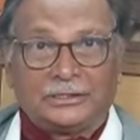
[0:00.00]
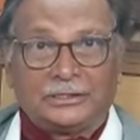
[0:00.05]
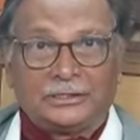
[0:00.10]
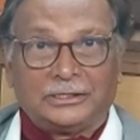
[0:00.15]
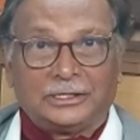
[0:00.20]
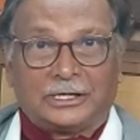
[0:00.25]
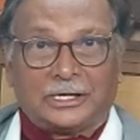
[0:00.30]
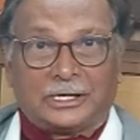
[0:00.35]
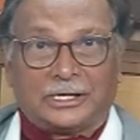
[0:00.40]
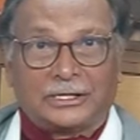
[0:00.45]

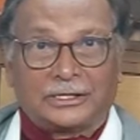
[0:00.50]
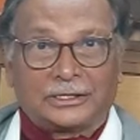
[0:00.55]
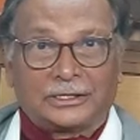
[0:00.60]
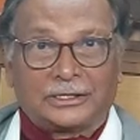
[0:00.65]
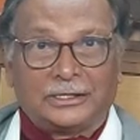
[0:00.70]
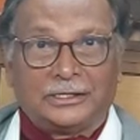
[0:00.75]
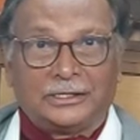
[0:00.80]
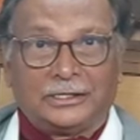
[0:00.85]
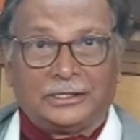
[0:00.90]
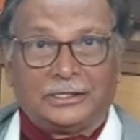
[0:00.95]
or
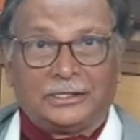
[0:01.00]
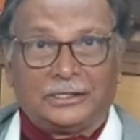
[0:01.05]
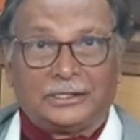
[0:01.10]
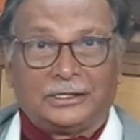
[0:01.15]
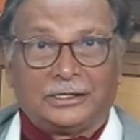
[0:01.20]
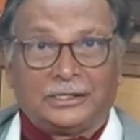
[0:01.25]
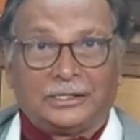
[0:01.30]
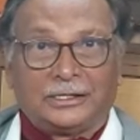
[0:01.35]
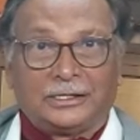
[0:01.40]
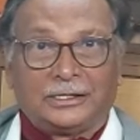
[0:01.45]

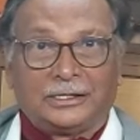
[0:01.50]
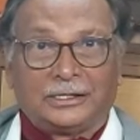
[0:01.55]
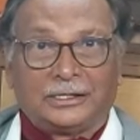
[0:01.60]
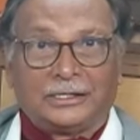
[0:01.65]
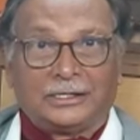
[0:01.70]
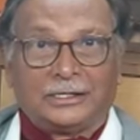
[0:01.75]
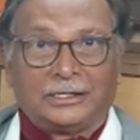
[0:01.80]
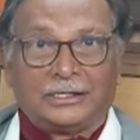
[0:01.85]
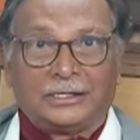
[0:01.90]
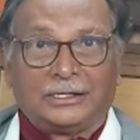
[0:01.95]

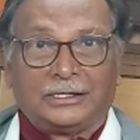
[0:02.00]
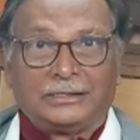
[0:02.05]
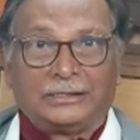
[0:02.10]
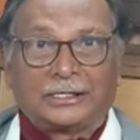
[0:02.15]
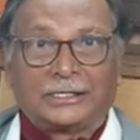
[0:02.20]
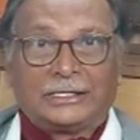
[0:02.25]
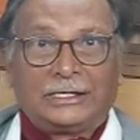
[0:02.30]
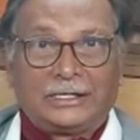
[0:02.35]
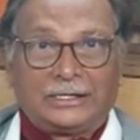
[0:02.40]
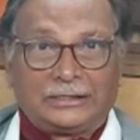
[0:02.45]
the
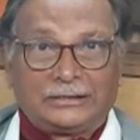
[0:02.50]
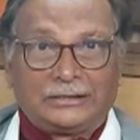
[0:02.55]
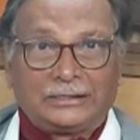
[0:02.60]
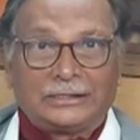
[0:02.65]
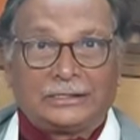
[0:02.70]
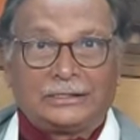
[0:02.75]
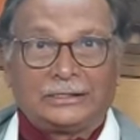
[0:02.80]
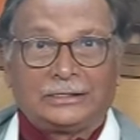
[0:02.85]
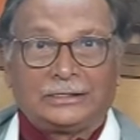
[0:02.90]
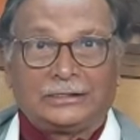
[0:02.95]
killer Tika
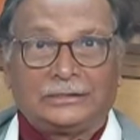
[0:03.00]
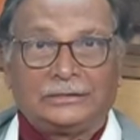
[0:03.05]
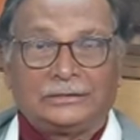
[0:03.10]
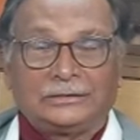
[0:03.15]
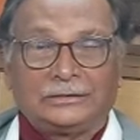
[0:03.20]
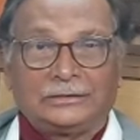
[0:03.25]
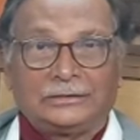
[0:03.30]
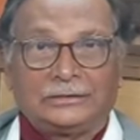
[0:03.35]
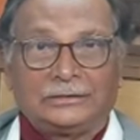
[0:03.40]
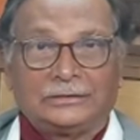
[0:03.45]
Khan?
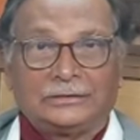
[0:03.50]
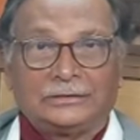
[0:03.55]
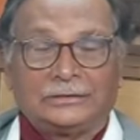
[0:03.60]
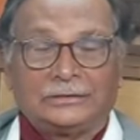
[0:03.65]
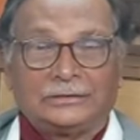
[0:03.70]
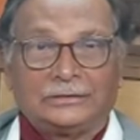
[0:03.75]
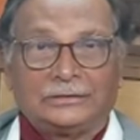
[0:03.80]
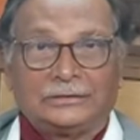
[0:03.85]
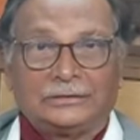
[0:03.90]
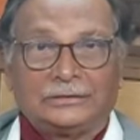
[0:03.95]

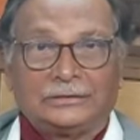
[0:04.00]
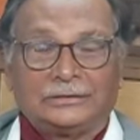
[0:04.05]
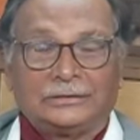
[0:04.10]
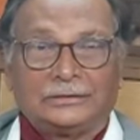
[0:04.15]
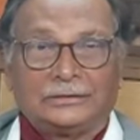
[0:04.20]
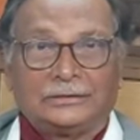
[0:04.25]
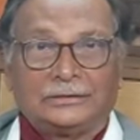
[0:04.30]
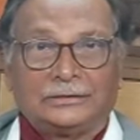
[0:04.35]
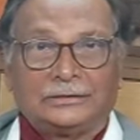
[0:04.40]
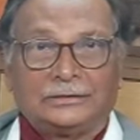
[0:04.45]

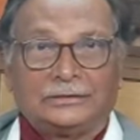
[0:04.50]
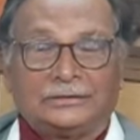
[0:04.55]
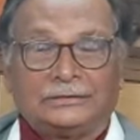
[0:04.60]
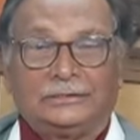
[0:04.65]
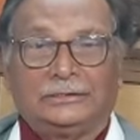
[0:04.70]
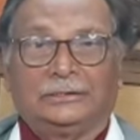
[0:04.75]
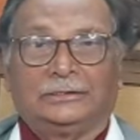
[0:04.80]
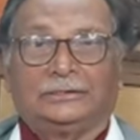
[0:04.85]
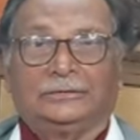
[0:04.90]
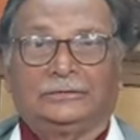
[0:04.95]

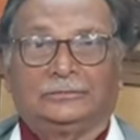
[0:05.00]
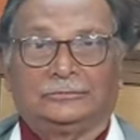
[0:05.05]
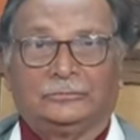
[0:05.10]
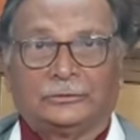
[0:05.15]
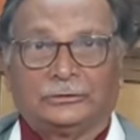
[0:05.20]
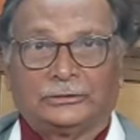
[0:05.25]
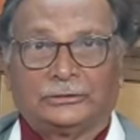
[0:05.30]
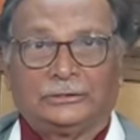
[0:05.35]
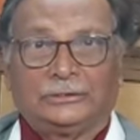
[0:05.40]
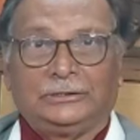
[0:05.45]
Here
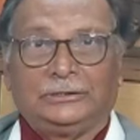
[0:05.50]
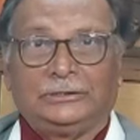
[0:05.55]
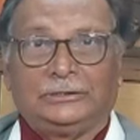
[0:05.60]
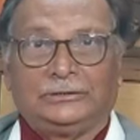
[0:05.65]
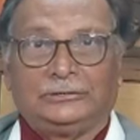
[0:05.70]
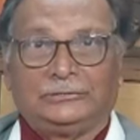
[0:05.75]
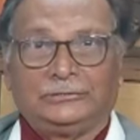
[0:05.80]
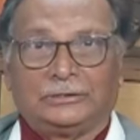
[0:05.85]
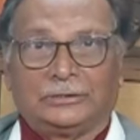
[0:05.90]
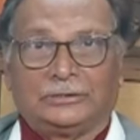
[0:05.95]
was an Indian
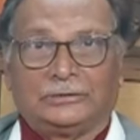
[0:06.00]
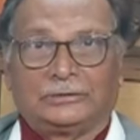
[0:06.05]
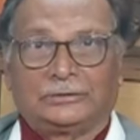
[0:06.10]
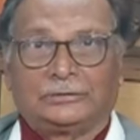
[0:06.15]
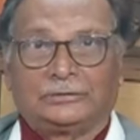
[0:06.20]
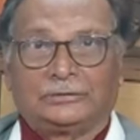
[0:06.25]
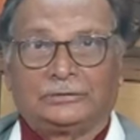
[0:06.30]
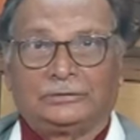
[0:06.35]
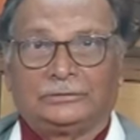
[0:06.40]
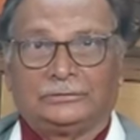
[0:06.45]
general
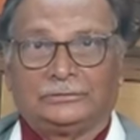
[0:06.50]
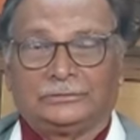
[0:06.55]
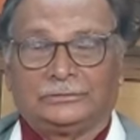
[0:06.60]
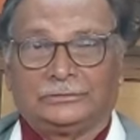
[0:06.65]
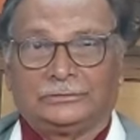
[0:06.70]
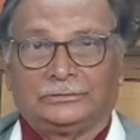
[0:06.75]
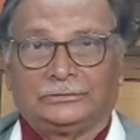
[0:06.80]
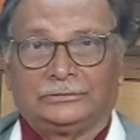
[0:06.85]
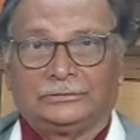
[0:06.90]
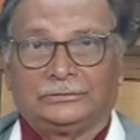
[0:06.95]

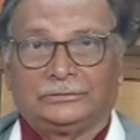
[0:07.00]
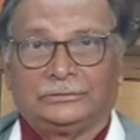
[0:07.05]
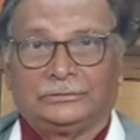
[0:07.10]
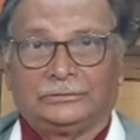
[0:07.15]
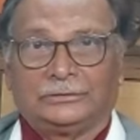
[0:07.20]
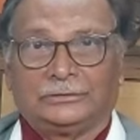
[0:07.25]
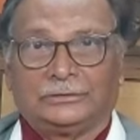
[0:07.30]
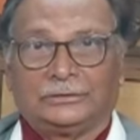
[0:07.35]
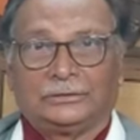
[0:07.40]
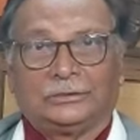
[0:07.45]

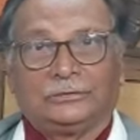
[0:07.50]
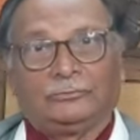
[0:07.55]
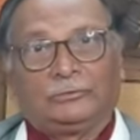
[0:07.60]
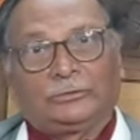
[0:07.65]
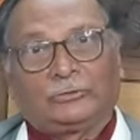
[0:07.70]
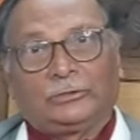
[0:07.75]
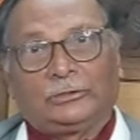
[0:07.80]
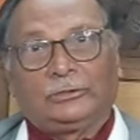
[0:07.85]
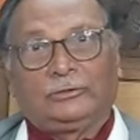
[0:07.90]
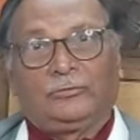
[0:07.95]
with
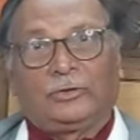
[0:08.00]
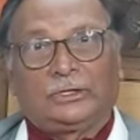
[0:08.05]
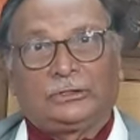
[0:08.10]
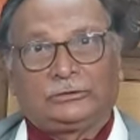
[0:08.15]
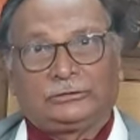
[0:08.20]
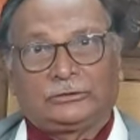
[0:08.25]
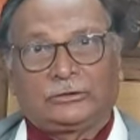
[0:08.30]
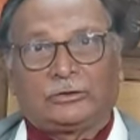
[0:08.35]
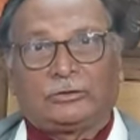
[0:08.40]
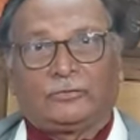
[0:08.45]
only one
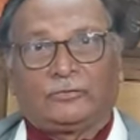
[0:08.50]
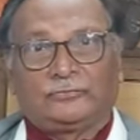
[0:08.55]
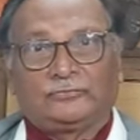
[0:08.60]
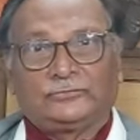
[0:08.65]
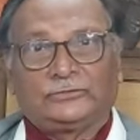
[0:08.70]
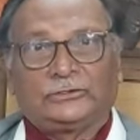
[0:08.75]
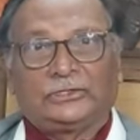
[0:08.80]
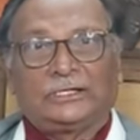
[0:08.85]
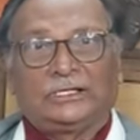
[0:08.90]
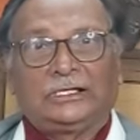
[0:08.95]
star
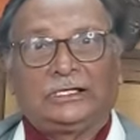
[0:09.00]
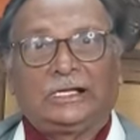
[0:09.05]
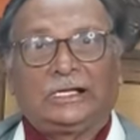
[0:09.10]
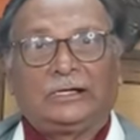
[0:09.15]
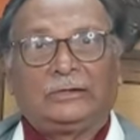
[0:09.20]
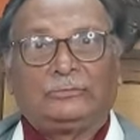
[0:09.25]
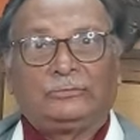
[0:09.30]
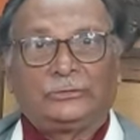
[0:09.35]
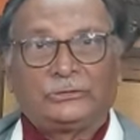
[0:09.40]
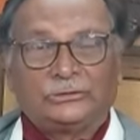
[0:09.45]
officer,
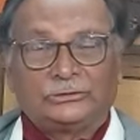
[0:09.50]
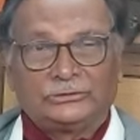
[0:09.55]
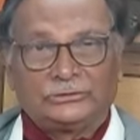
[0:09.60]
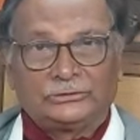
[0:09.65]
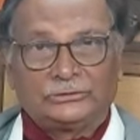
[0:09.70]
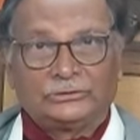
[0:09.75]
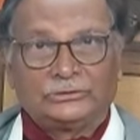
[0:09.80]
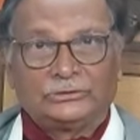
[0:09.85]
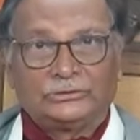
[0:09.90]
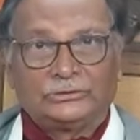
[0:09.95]
unarmed,
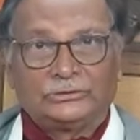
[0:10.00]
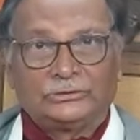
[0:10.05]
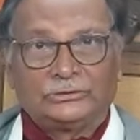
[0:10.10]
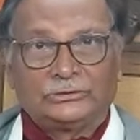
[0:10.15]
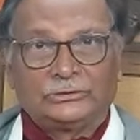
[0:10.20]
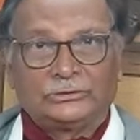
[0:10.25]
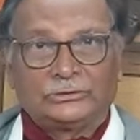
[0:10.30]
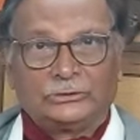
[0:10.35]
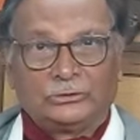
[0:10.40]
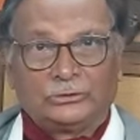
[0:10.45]

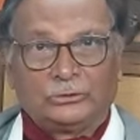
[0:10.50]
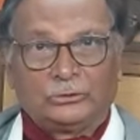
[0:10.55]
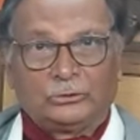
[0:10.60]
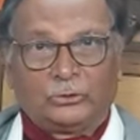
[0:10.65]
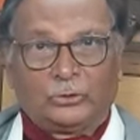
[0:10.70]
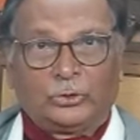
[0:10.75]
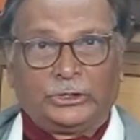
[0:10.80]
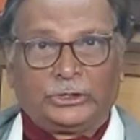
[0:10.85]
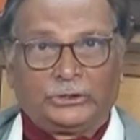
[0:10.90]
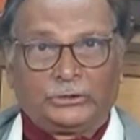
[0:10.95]

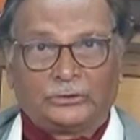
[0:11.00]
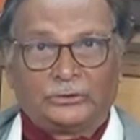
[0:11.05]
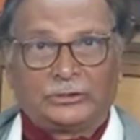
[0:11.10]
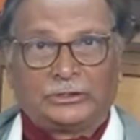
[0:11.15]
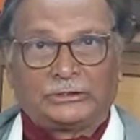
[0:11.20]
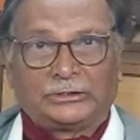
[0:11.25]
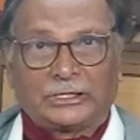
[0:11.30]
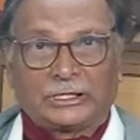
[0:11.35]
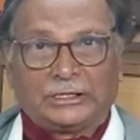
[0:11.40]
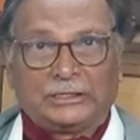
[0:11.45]
going into the
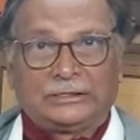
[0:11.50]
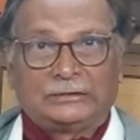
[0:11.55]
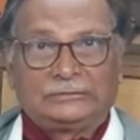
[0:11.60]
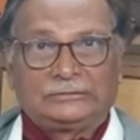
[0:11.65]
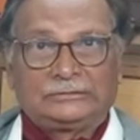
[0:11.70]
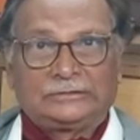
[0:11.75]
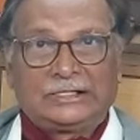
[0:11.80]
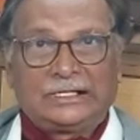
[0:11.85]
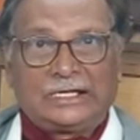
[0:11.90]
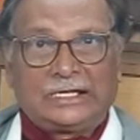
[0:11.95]
tiger's
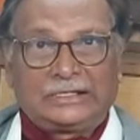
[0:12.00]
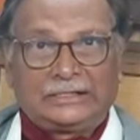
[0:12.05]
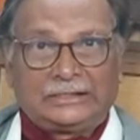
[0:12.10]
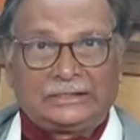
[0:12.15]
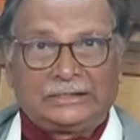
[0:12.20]
den